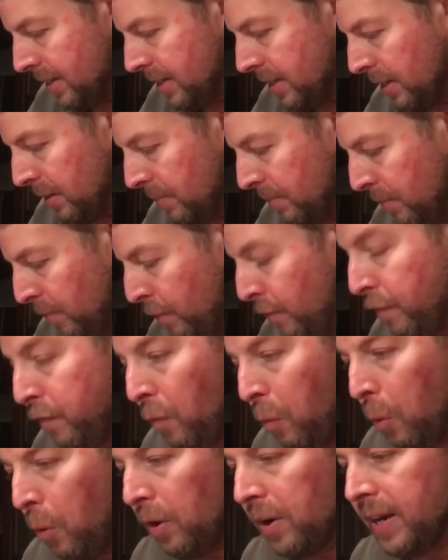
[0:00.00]
a
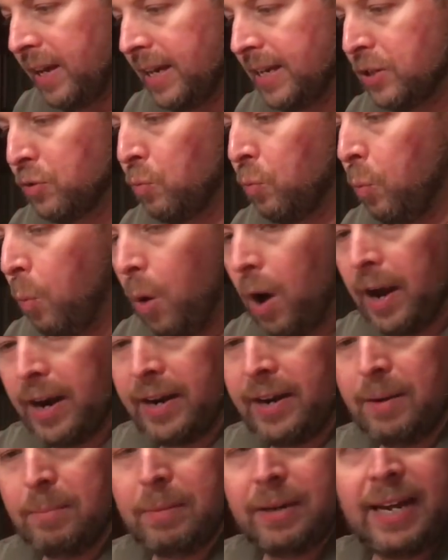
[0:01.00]
4 to his
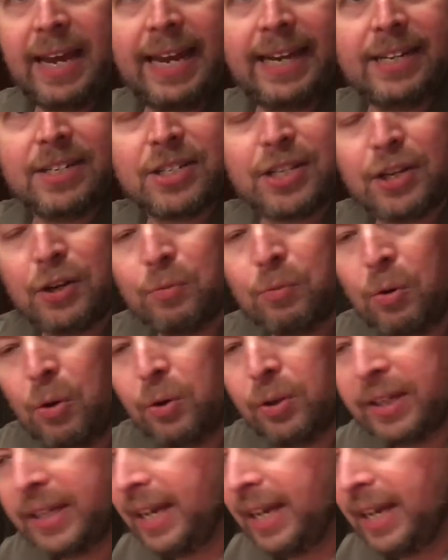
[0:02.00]
1, but Ada's going to roll